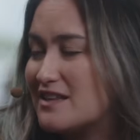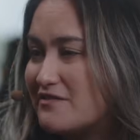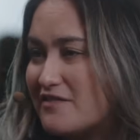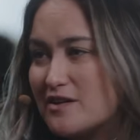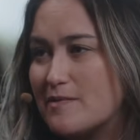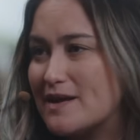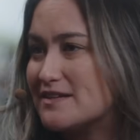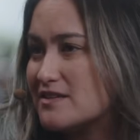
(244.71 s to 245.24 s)
the
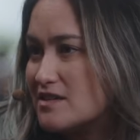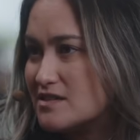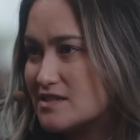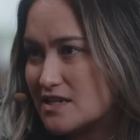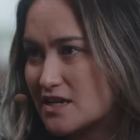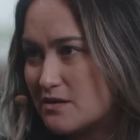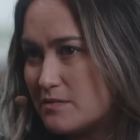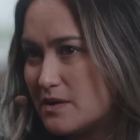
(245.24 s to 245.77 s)

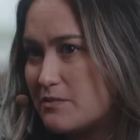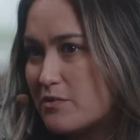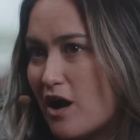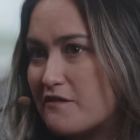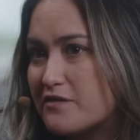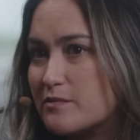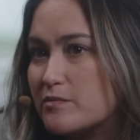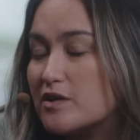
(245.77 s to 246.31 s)
fundamentals and can be
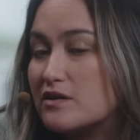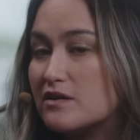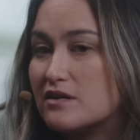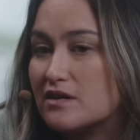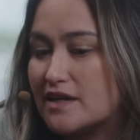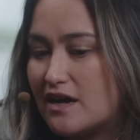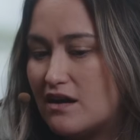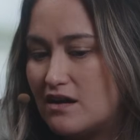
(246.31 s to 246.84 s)
profitable
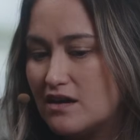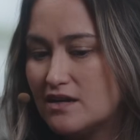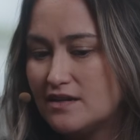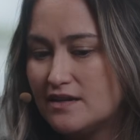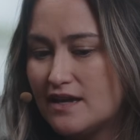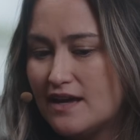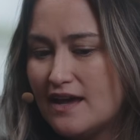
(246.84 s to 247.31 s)
early on.